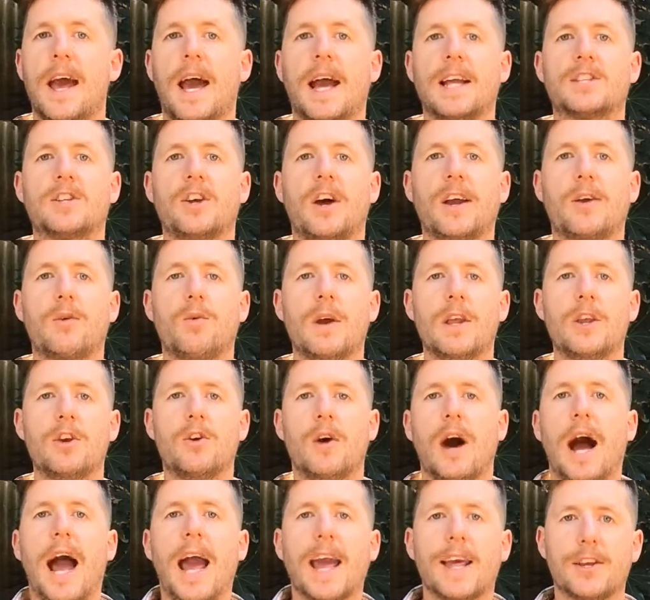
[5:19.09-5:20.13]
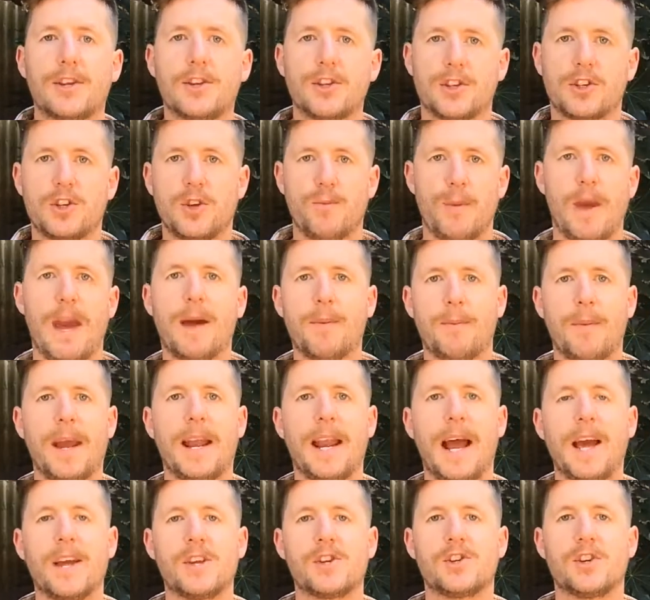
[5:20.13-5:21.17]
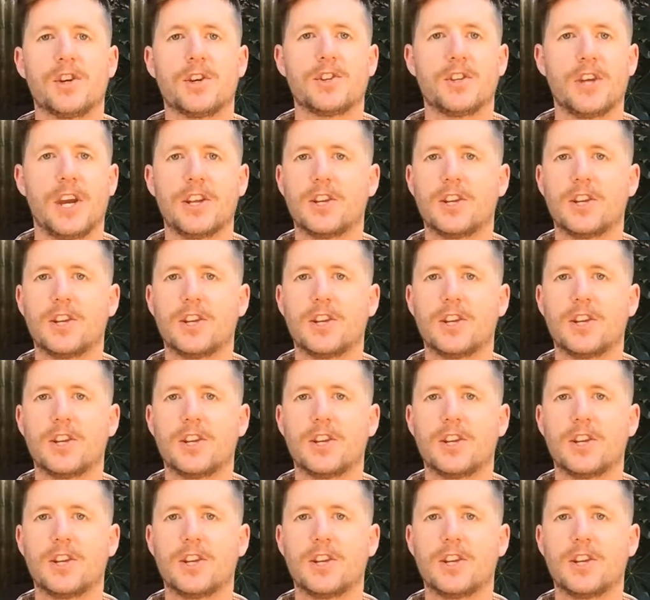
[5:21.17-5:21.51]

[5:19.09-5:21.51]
It's like when you're anxious about being anxious.